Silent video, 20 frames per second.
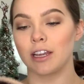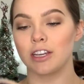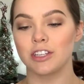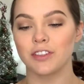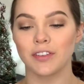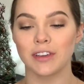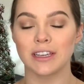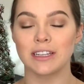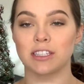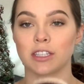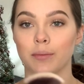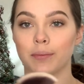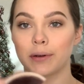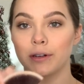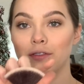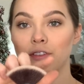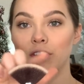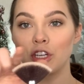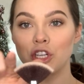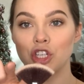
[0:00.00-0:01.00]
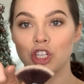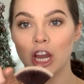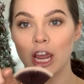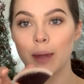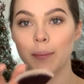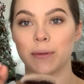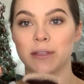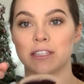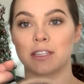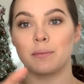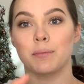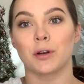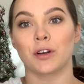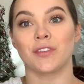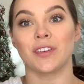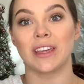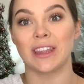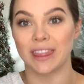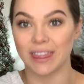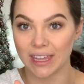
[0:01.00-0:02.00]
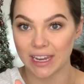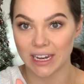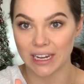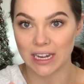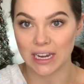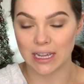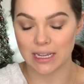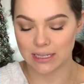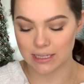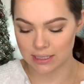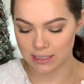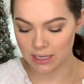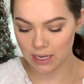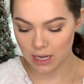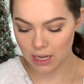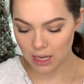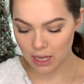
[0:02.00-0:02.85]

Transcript: just think it's the perfect shape, it's the perfect thickness